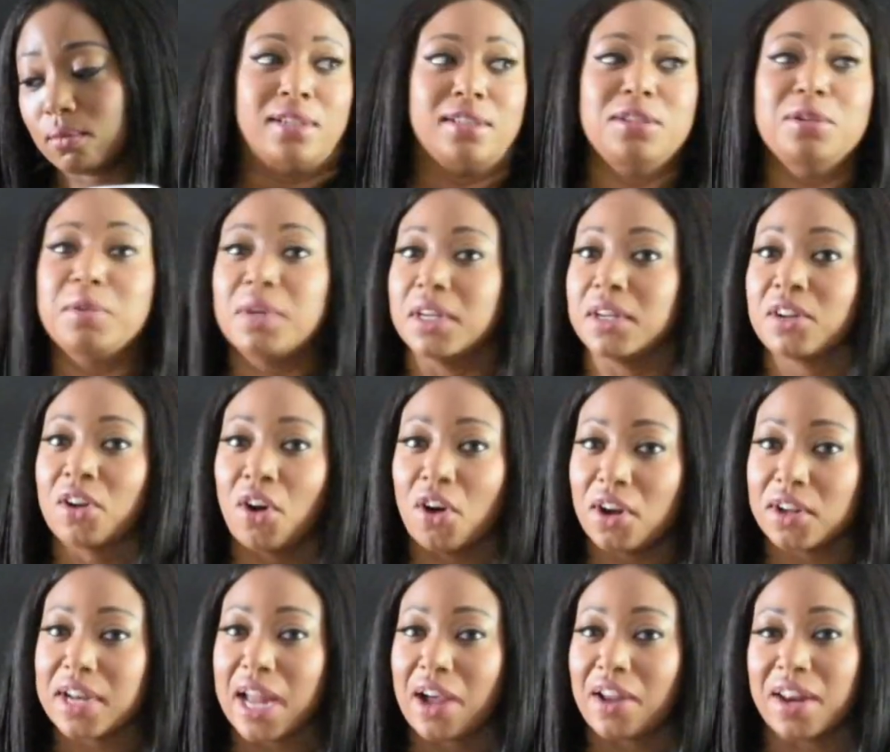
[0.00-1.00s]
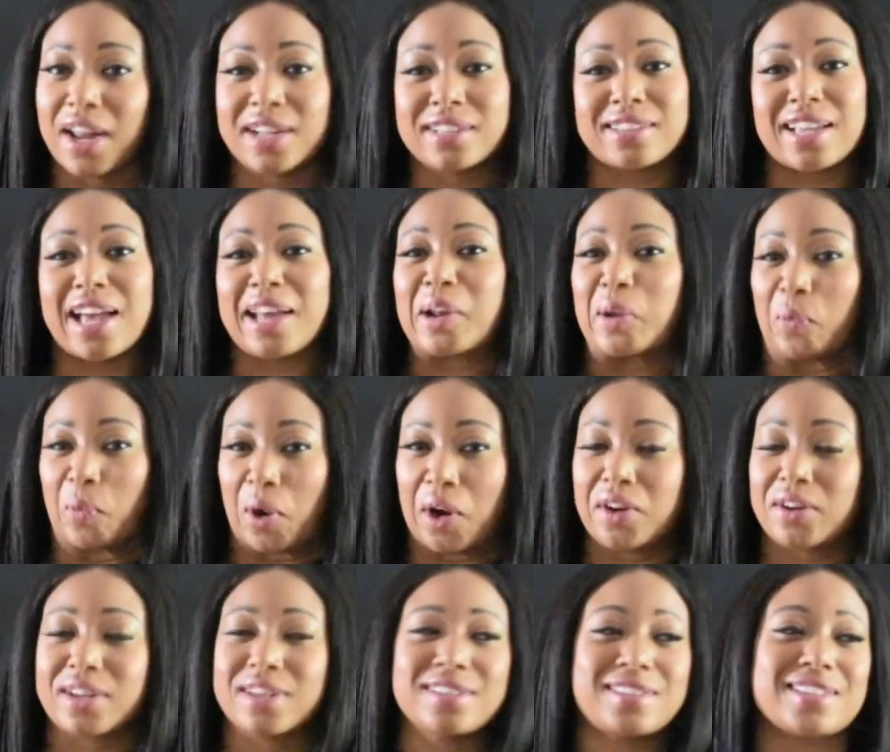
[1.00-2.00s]
you getting called out like that at
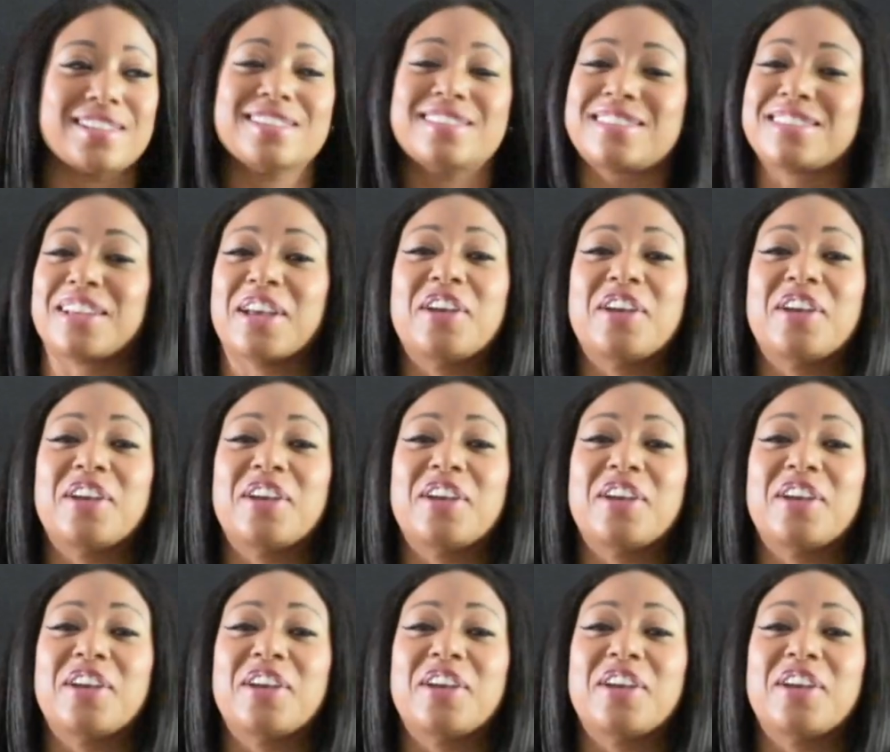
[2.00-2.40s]
work it's, it's,